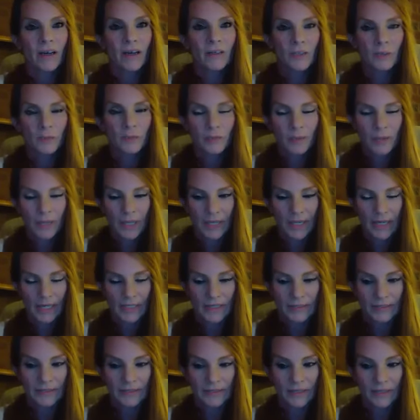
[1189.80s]
on their
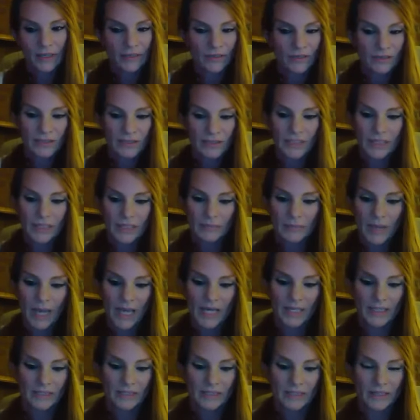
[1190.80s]
plans, on their
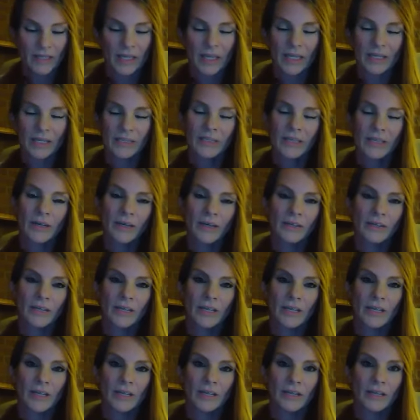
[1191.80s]
schematics that they had turned
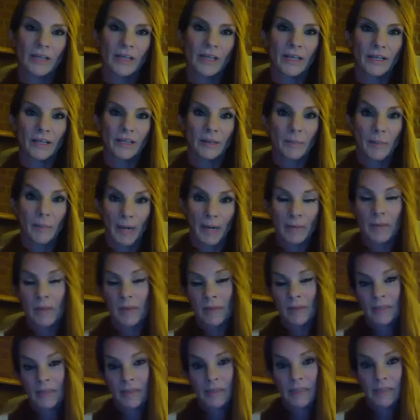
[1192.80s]
in, that the
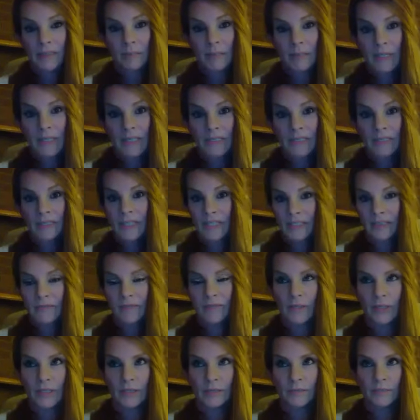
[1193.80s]
pipeline is supposed to be 6
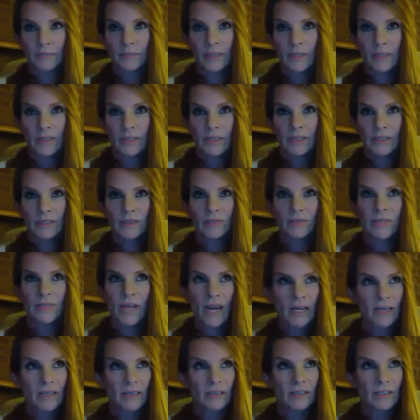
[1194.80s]
foot. So
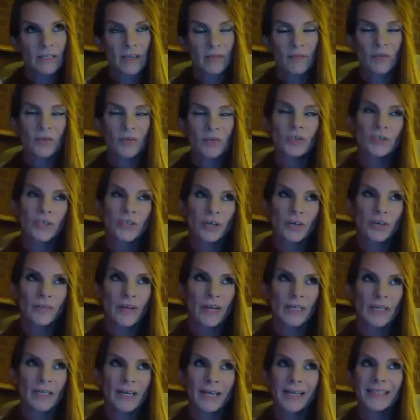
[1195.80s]
technically, if you're
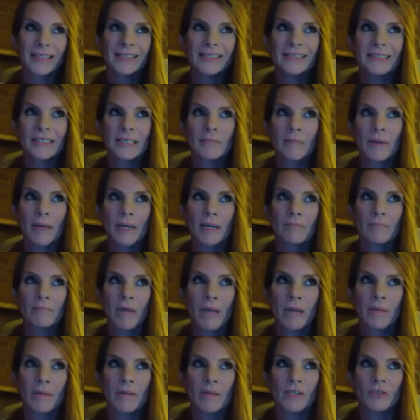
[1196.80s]
surveying, I could see like
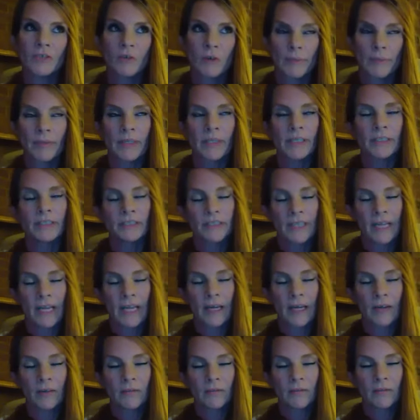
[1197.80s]
maybe tripling
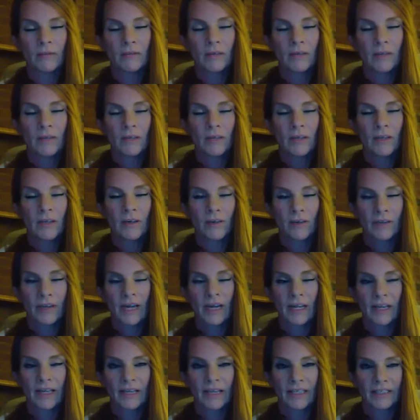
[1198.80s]
down,
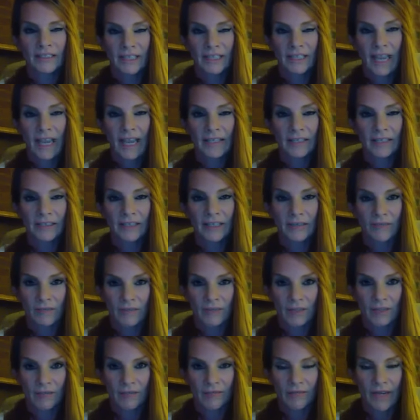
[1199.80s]
kind of like as a
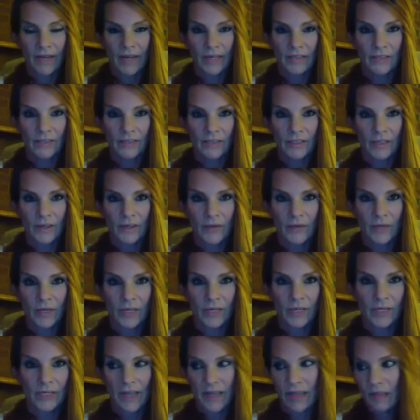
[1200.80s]
cantilever effect.
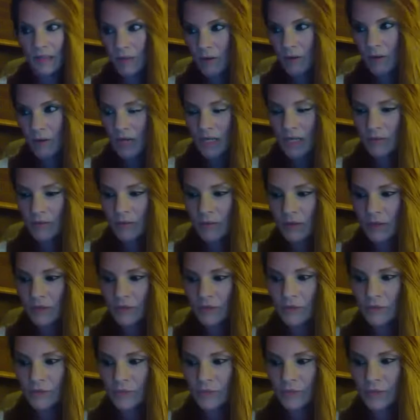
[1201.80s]
Anywhere
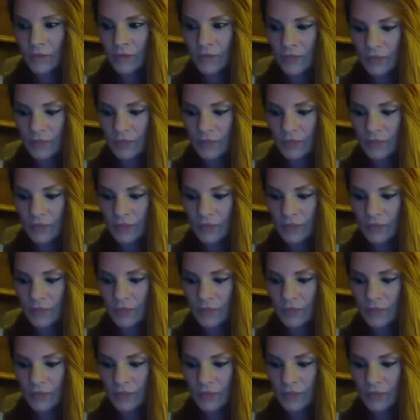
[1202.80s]
you drill, you're